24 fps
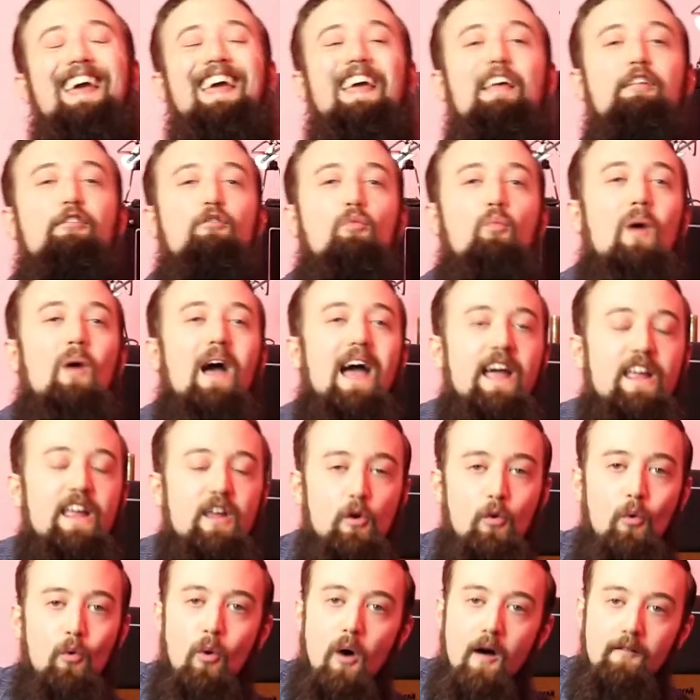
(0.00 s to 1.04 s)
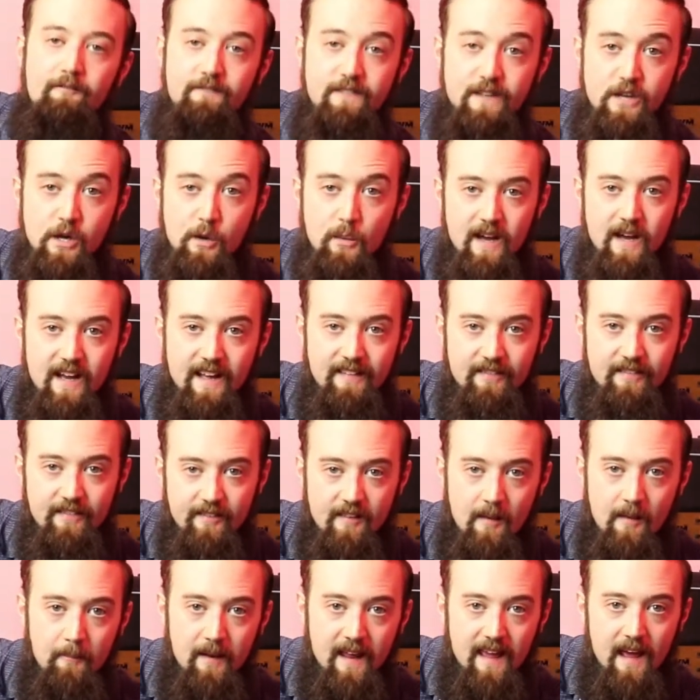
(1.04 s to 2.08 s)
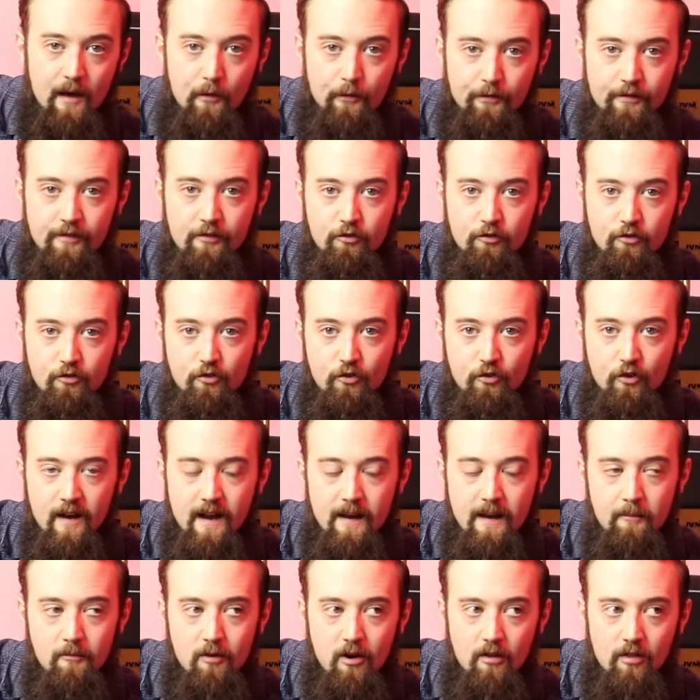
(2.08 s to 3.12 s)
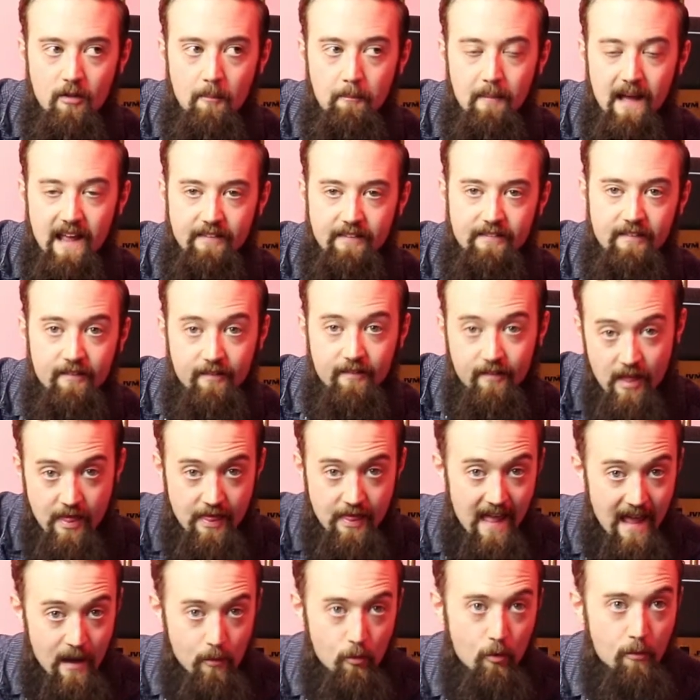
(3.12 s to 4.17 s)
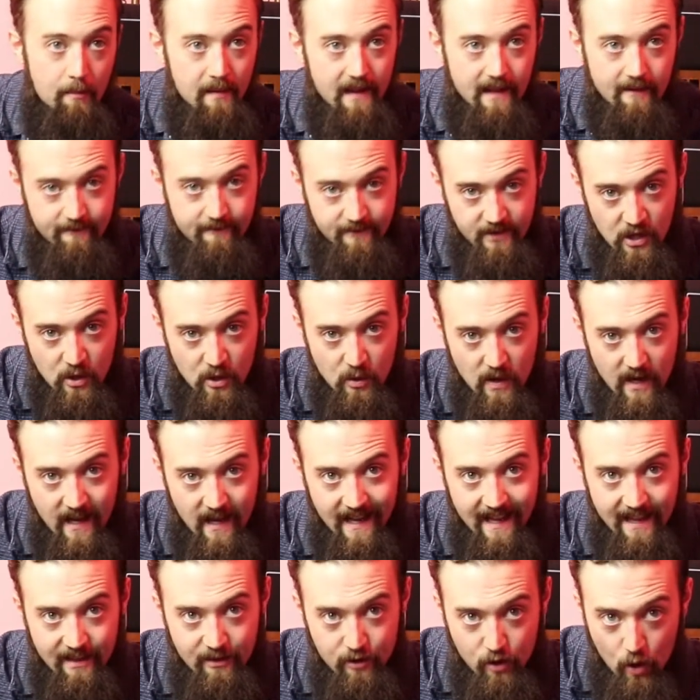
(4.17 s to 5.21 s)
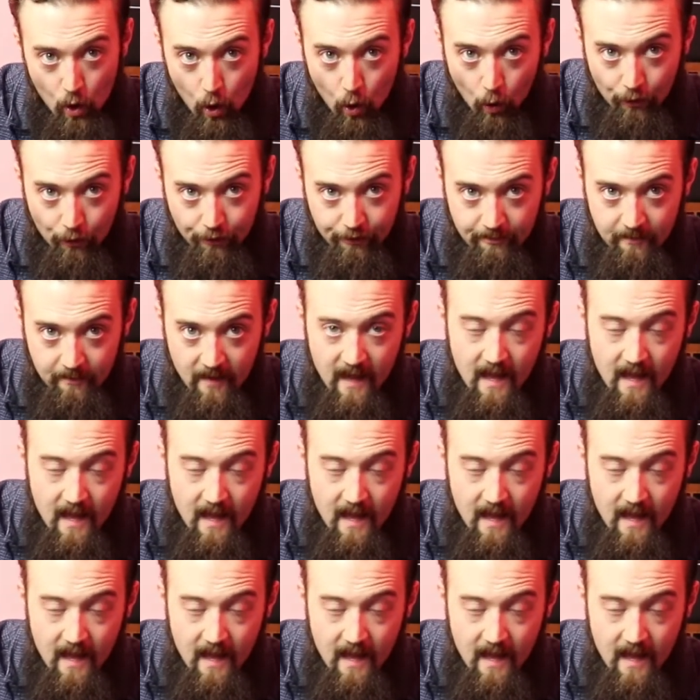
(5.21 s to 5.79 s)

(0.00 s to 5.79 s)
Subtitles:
is where you're a viewer in somebody else's stream on the basis that they will be a viewer in yours.